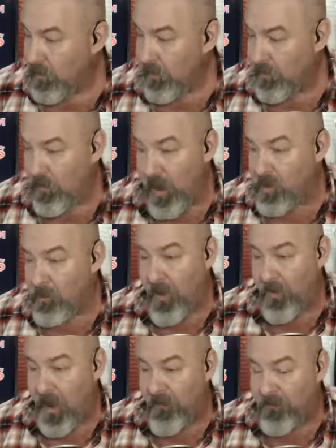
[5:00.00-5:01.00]
Let's talk
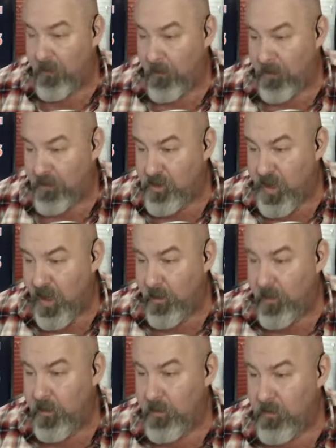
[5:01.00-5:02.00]
about that for a minute, shall
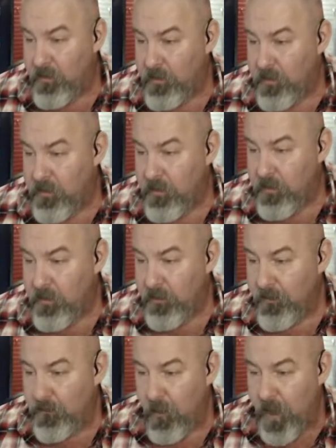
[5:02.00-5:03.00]
we?
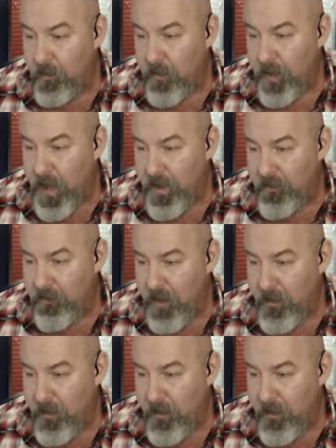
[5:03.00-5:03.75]
Before I run out of